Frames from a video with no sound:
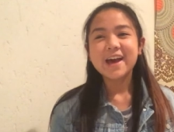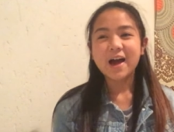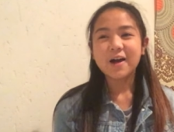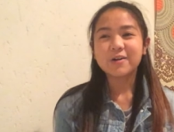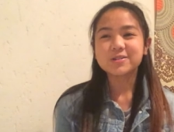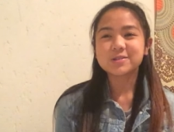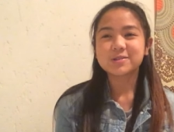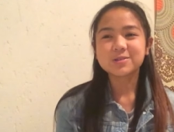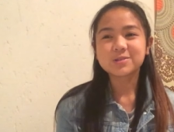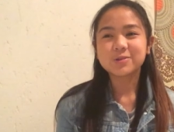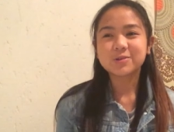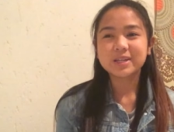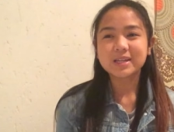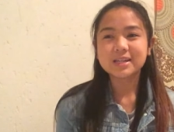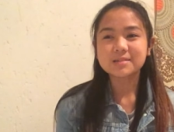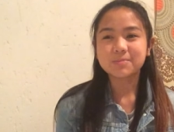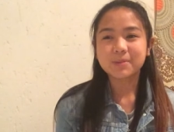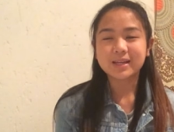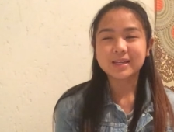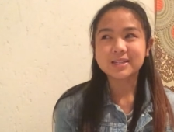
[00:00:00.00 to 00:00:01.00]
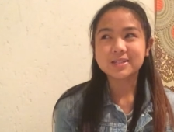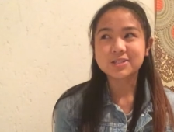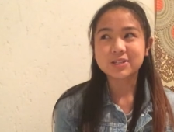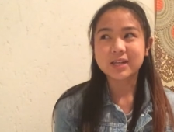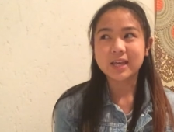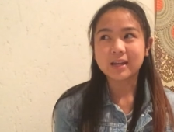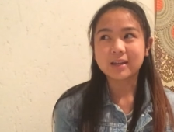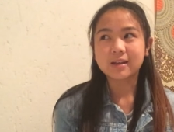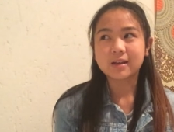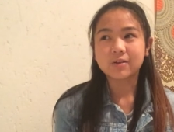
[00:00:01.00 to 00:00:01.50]
I was also only expecting to
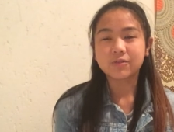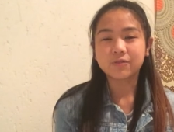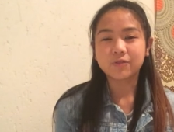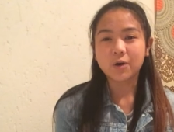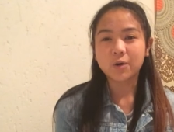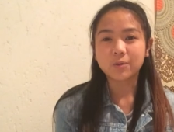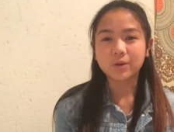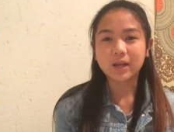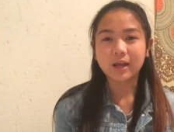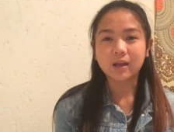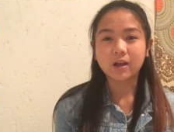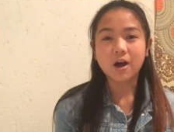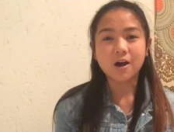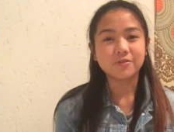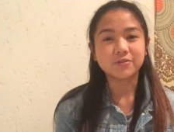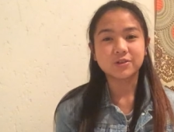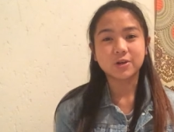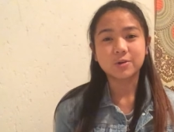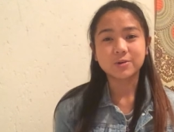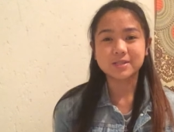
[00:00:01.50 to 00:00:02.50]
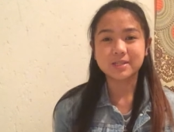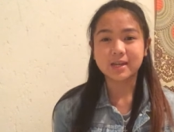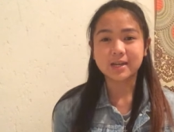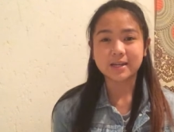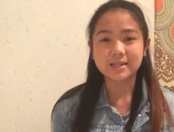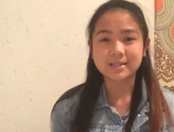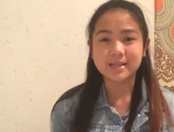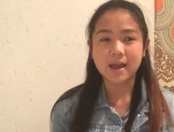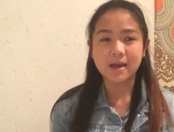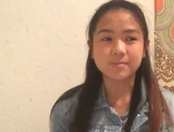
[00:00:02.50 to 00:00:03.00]
get a phone like after I was done
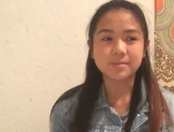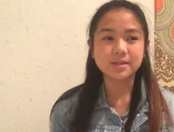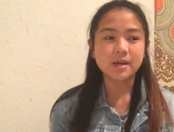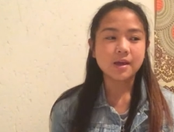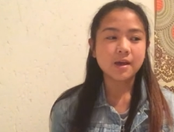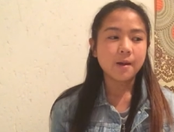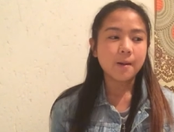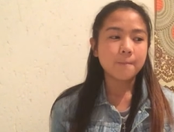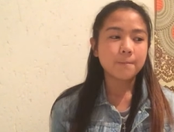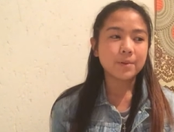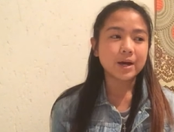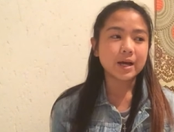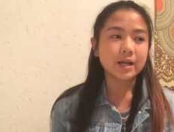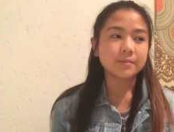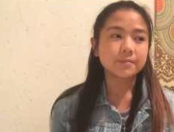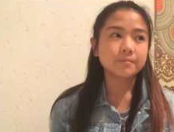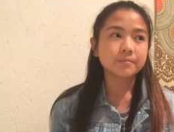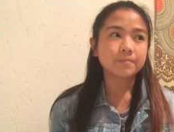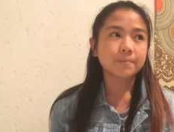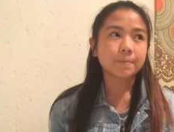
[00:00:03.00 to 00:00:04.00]
exams, but